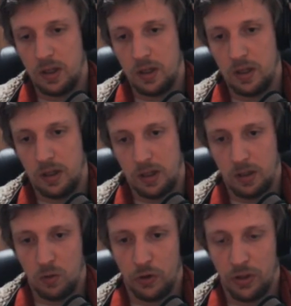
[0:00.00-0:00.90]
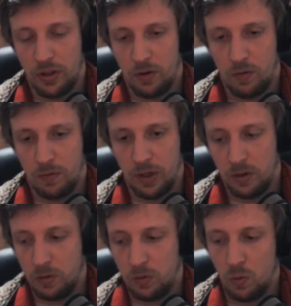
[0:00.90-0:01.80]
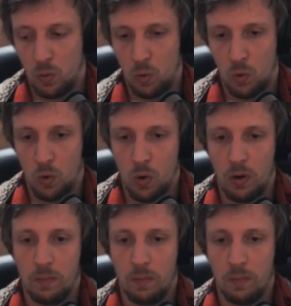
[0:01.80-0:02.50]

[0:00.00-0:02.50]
in the order they're revealed, or